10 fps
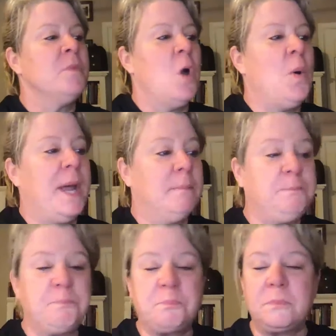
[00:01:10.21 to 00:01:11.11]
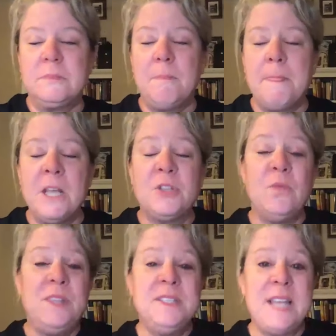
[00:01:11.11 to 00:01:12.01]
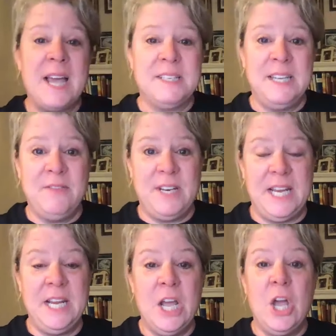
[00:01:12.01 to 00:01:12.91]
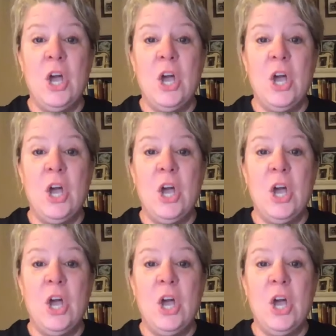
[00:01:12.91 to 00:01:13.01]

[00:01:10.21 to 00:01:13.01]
Okay, so this activity